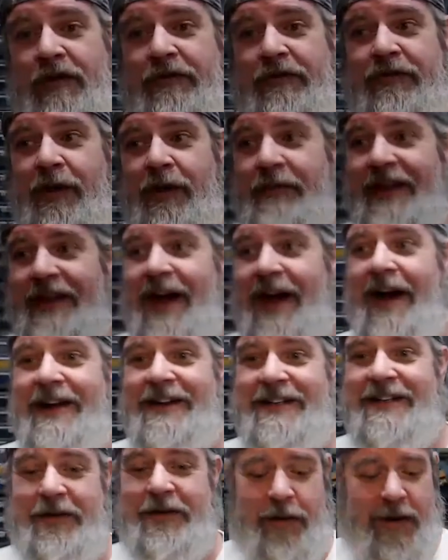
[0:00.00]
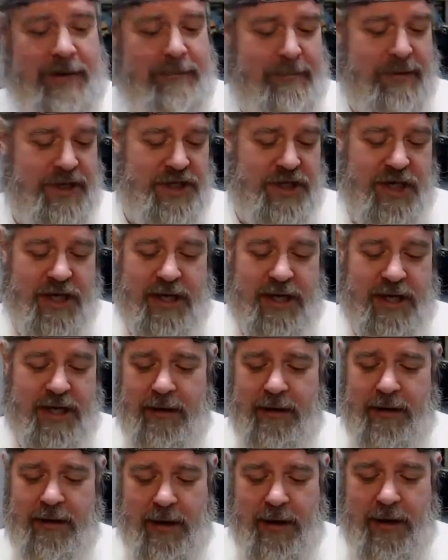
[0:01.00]
from the ice cream machine.
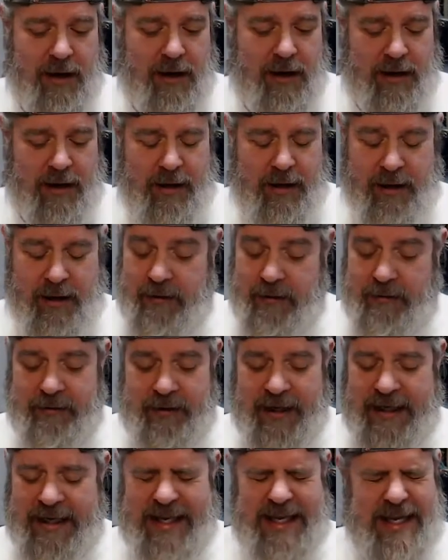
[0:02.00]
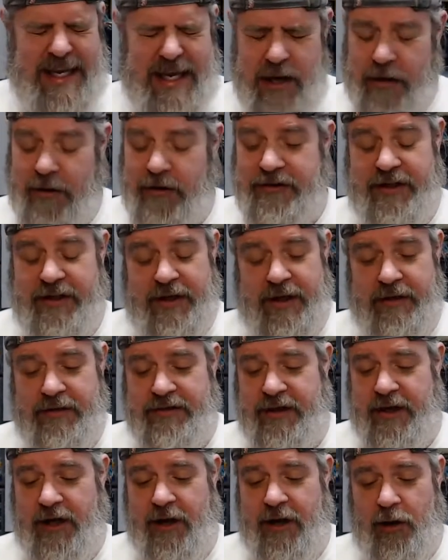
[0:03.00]
Like years and years
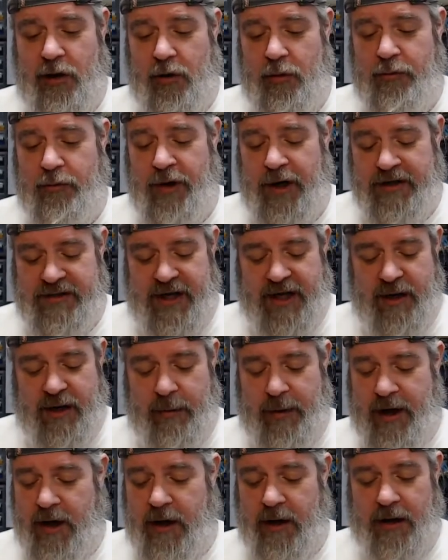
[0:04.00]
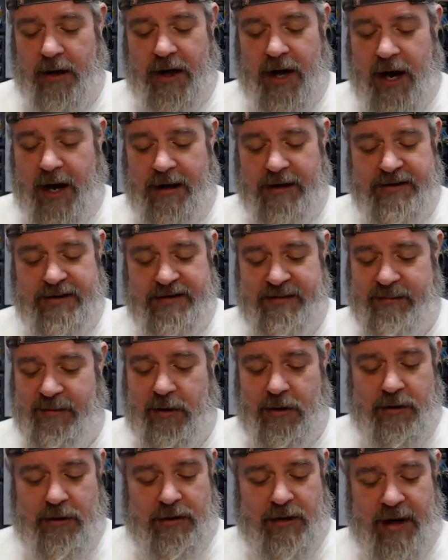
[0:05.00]
ago, Bricks Anywhere got some,
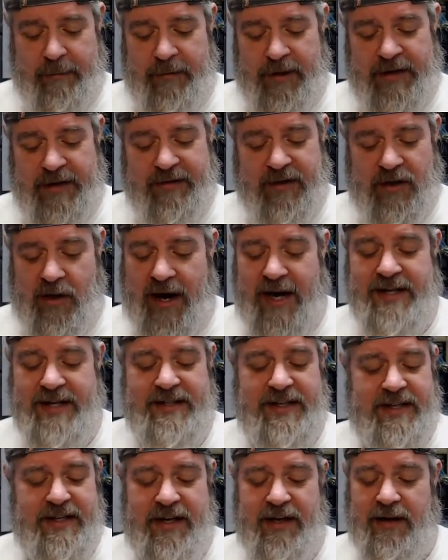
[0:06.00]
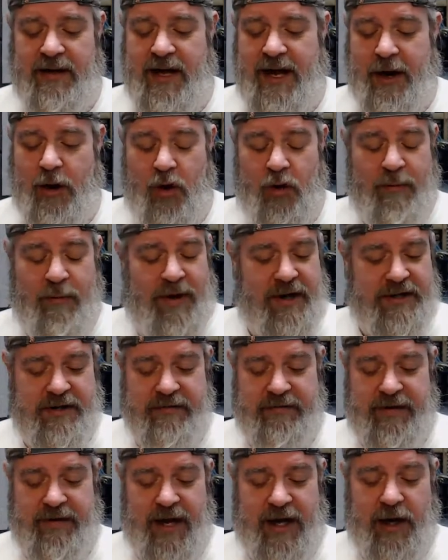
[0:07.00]
I believe, a crazy deal on a whole bunch
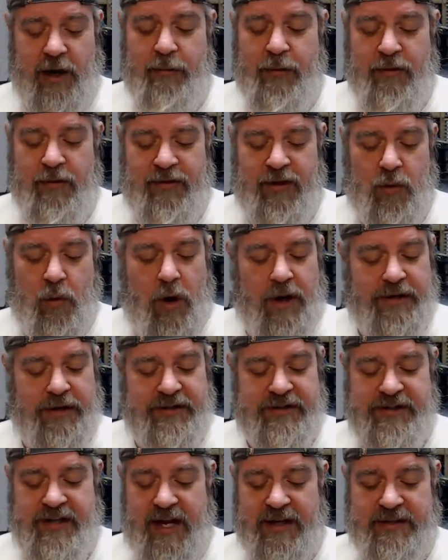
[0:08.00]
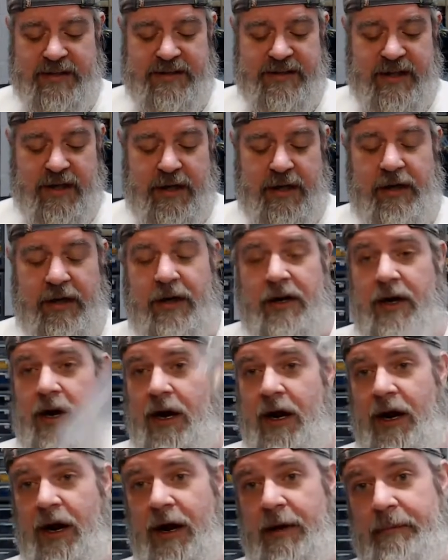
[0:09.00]
of Lego Movie 1 sets.
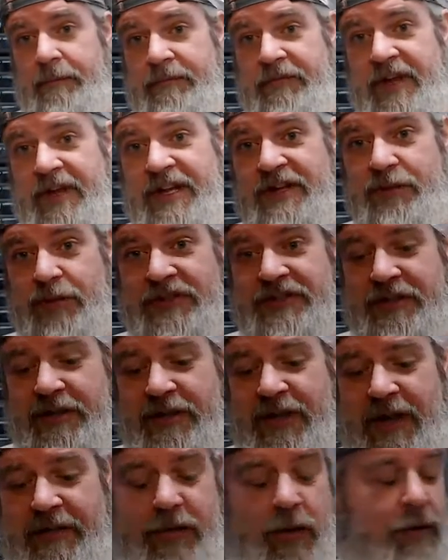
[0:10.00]
These were still left